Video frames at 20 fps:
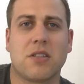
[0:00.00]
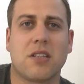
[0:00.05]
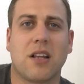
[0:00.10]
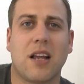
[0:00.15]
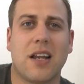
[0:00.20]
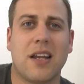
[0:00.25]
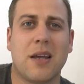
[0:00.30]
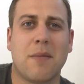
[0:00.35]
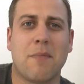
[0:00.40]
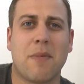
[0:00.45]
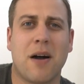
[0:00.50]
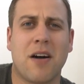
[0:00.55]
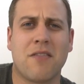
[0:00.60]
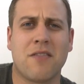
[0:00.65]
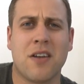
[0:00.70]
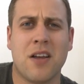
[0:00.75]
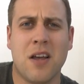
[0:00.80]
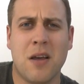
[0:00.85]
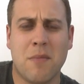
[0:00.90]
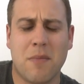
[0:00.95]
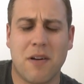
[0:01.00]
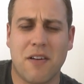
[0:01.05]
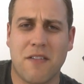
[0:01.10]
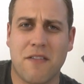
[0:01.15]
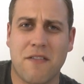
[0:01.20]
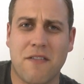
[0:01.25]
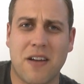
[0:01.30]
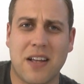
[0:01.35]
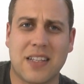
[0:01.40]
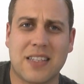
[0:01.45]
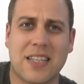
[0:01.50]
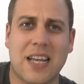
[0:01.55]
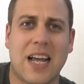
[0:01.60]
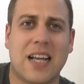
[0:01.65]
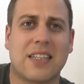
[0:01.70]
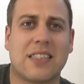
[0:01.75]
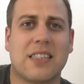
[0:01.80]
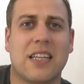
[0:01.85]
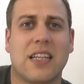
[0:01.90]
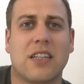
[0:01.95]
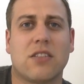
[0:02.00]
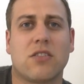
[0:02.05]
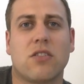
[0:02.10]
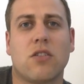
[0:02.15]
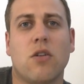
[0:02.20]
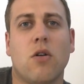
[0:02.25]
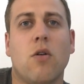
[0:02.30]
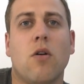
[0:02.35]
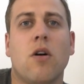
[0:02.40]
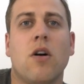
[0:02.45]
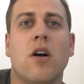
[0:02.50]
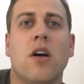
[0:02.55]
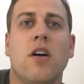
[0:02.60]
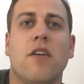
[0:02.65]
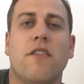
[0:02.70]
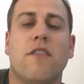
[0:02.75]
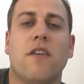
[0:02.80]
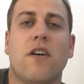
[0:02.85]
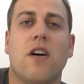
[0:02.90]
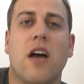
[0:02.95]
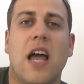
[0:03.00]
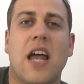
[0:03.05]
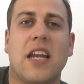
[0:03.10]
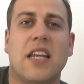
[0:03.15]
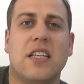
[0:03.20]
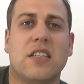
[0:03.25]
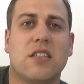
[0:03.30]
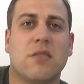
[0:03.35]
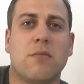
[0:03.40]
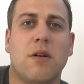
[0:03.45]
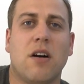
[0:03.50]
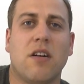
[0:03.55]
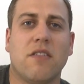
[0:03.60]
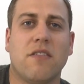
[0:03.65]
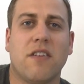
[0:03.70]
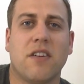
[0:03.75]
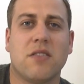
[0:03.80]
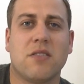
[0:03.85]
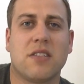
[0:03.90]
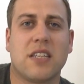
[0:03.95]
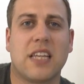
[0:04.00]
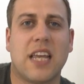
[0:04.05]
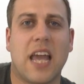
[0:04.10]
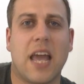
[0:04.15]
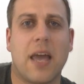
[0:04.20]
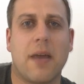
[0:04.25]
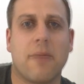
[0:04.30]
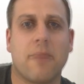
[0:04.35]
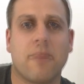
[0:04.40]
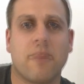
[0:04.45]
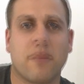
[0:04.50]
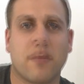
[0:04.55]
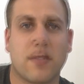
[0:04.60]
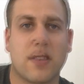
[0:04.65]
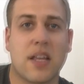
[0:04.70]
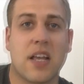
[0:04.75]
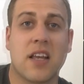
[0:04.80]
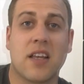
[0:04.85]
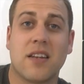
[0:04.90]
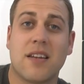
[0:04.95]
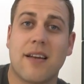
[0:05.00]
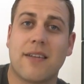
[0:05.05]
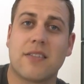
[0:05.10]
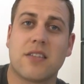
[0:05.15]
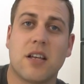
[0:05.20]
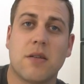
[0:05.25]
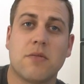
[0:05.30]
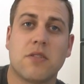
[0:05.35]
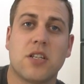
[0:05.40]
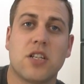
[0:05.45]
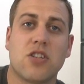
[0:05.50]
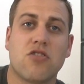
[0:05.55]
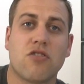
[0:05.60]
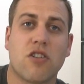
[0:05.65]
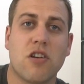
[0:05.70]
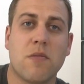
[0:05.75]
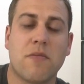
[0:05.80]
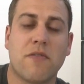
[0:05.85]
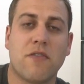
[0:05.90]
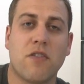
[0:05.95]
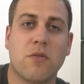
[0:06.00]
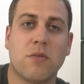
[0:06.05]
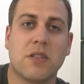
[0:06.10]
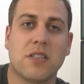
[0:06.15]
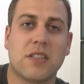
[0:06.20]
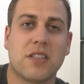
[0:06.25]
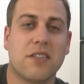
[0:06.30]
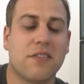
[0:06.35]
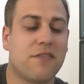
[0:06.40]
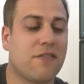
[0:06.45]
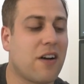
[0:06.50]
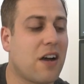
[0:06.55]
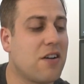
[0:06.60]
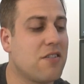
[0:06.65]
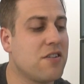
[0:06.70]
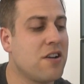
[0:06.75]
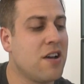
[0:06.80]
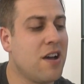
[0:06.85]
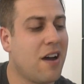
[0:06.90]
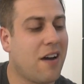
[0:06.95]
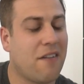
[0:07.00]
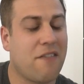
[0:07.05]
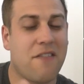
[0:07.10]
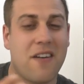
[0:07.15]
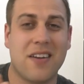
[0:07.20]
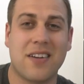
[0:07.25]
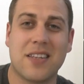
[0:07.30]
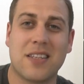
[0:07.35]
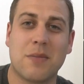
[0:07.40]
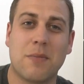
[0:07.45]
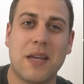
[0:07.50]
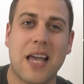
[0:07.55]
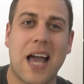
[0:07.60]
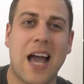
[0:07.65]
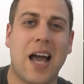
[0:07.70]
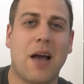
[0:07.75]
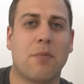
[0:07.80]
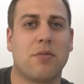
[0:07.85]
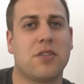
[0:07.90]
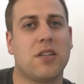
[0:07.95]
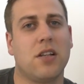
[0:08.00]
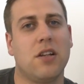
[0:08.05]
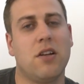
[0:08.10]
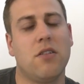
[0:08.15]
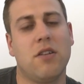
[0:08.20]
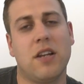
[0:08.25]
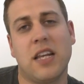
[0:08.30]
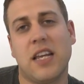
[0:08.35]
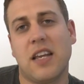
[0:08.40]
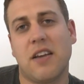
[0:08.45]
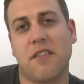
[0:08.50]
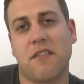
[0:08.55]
slightly above, but a fantastic score for any smartphone to get. Now in terms of the true performance of the phone, I found it to be absolutely